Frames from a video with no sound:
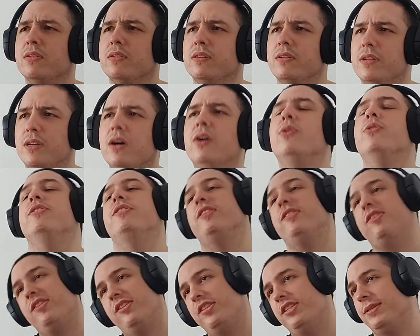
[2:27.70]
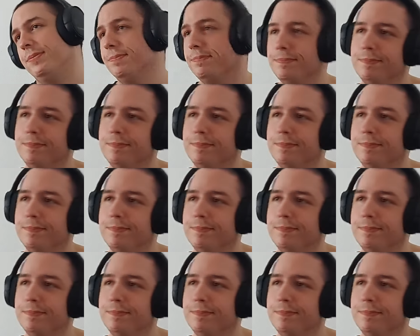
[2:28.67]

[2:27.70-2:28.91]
Oh, T C G.